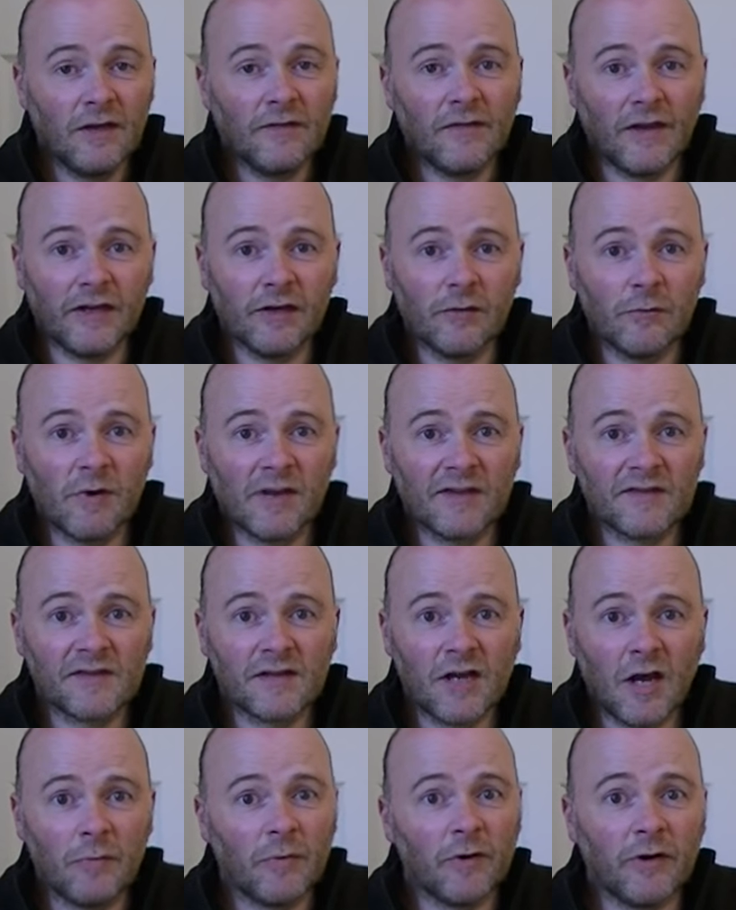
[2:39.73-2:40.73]
then you're a bit
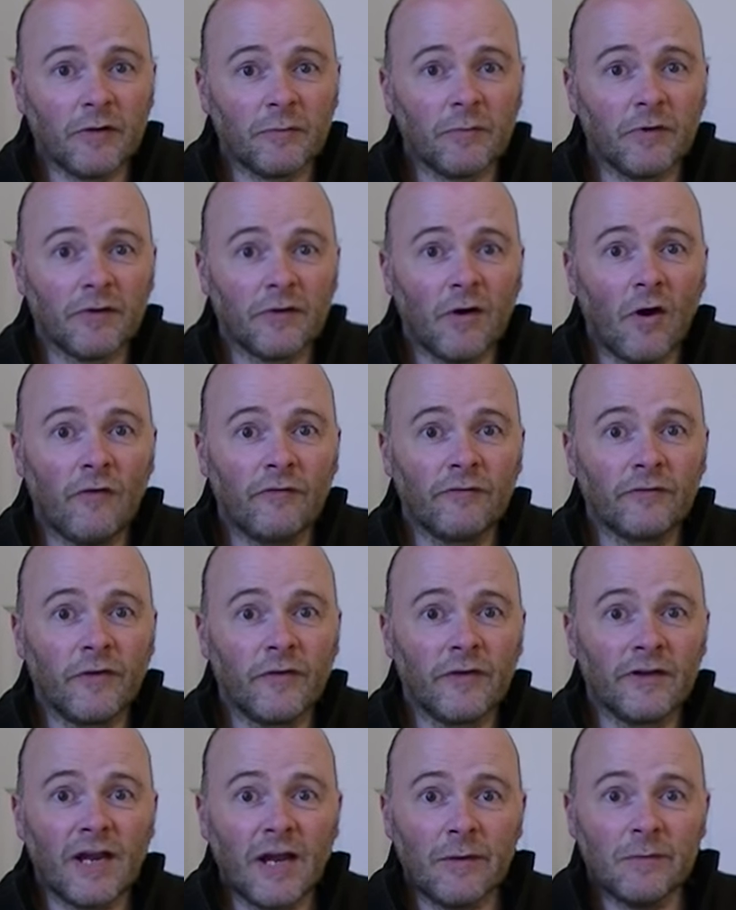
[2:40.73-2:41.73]
scuppered but
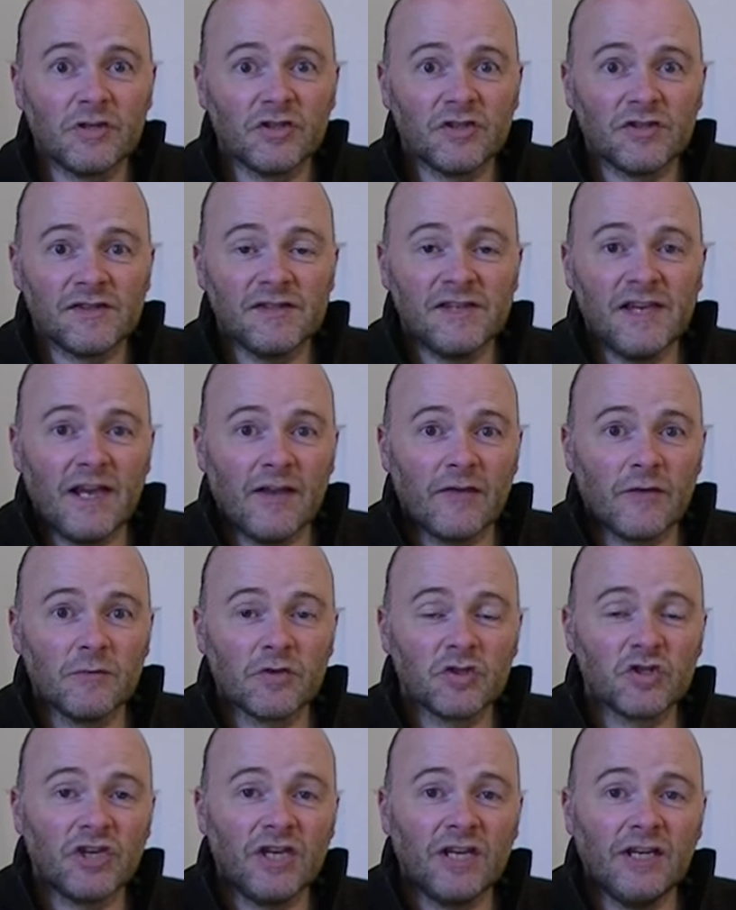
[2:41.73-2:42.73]
often the damage is near the
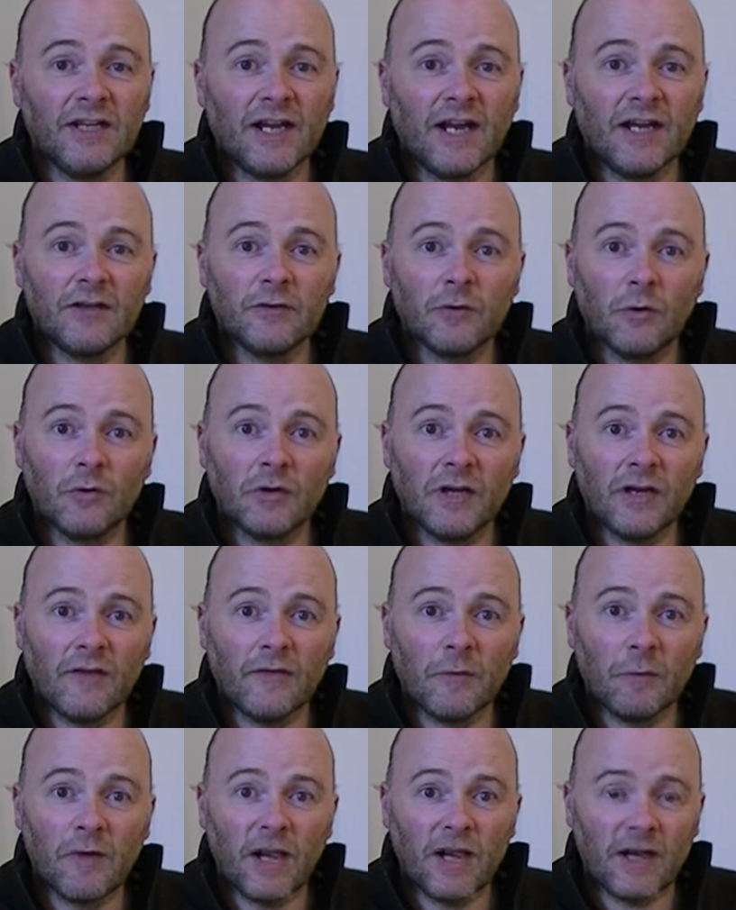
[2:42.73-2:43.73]
machine end or near
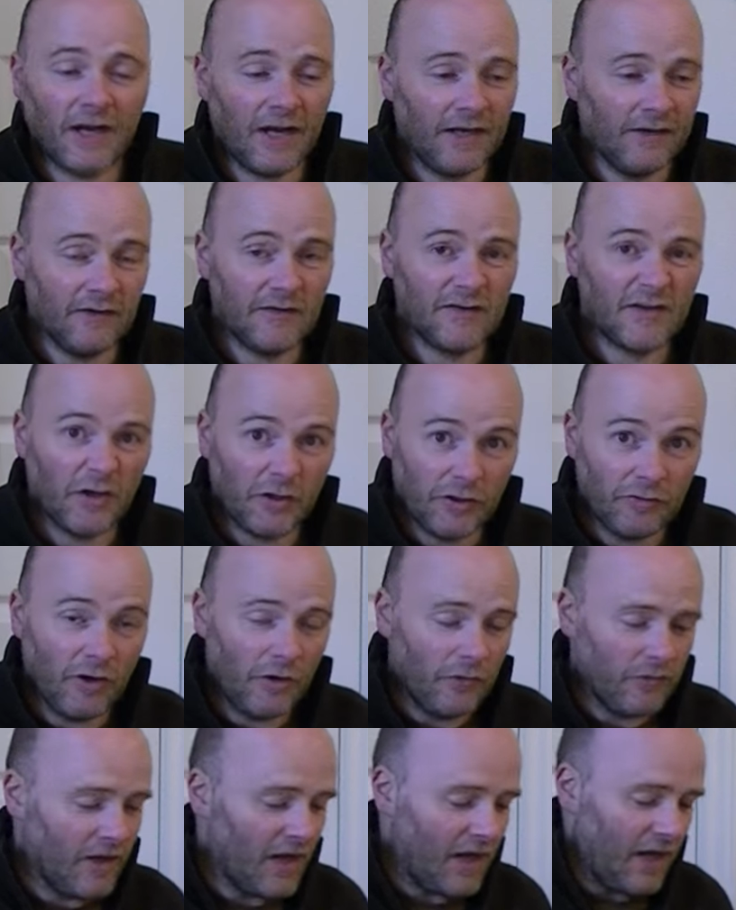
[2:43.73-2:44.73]
the plug end so you're
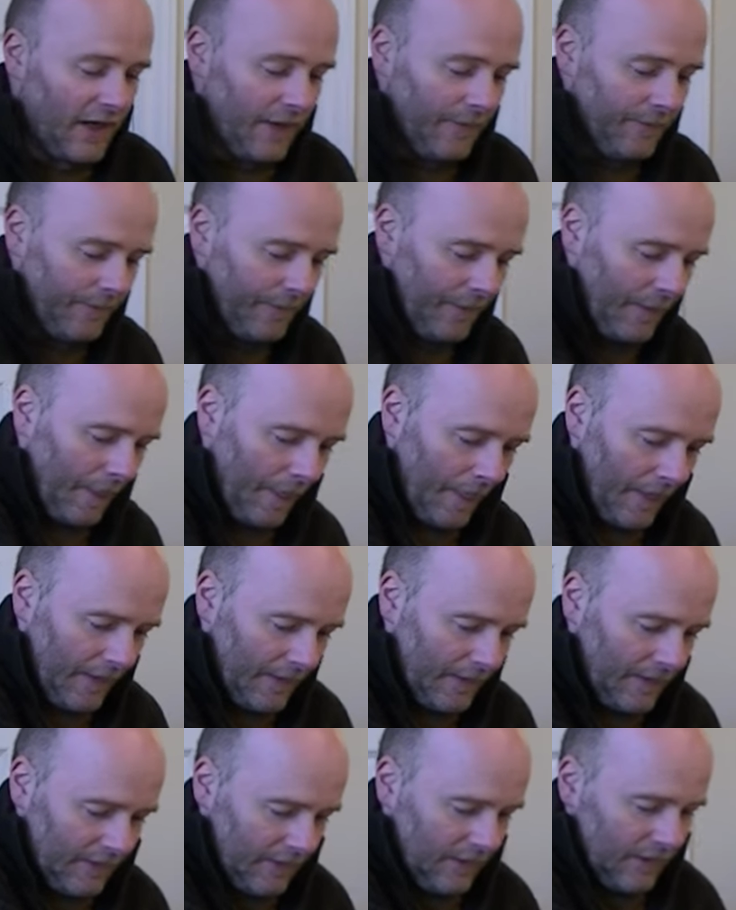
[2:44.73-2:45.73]
okay.
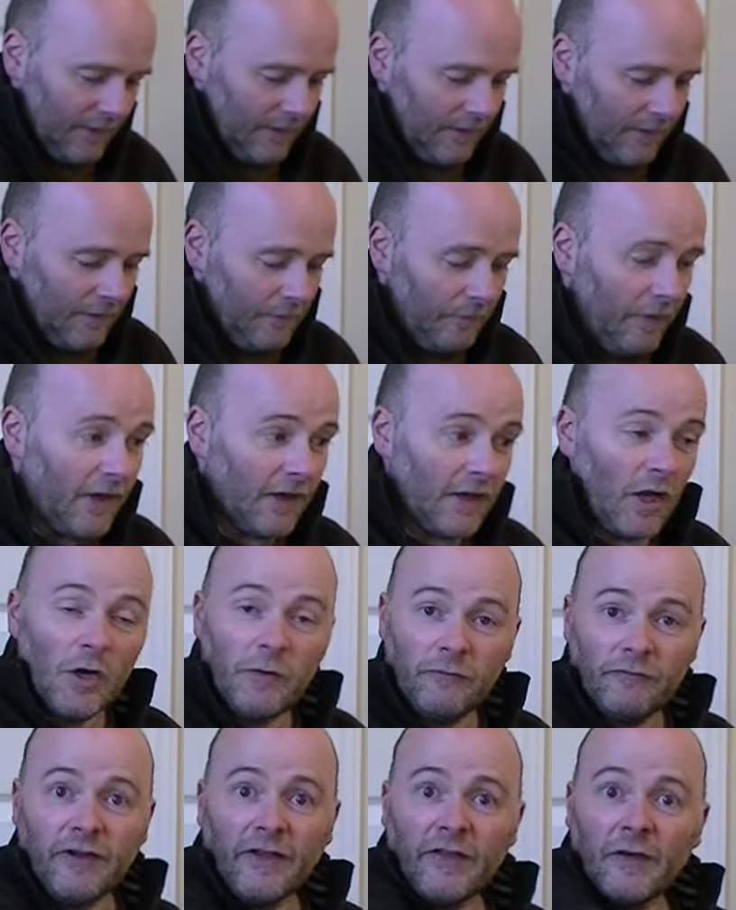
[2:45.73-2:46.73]
But
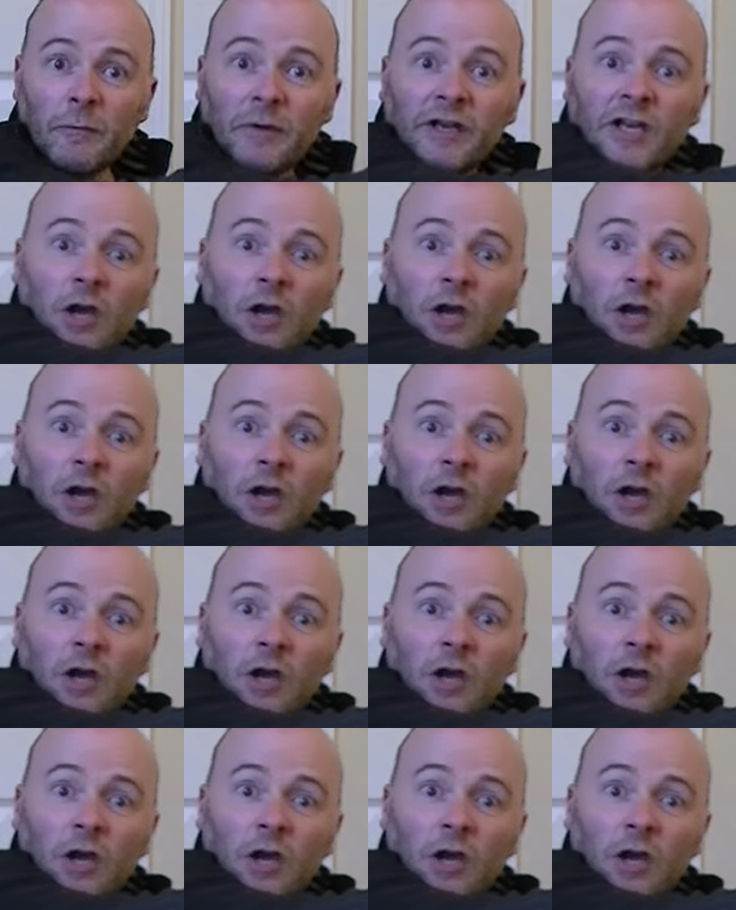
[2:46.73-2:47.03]
hopefully there'll be